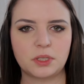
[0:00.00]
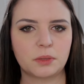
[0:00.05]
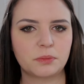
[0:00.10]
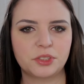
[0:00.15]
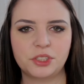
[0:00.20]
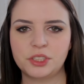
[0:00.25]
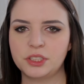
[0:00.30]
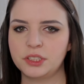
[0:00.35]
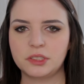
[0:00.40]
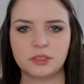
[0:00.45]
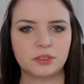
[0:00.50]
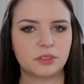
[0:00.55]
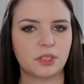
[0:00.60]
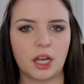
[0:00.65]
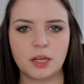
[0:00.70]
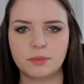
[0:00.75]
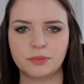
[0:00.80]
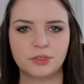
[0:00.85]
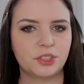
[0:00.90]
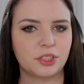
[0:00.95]
I'm
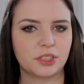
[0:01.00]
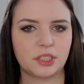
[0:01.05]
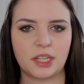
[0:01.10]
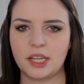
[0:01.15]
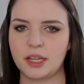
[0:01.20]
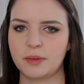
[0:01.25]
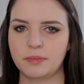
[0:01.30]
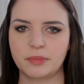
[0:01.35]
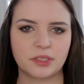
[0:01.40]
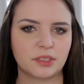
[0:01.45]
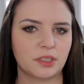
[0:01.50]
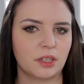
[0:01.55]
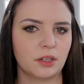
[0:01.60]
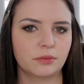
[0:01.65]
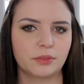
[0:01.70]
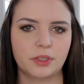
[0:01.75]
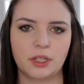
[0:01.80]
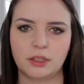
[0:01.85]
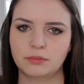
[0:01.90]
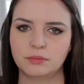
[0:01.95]
just hitting
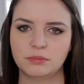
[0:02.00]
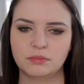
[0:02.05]
myself now.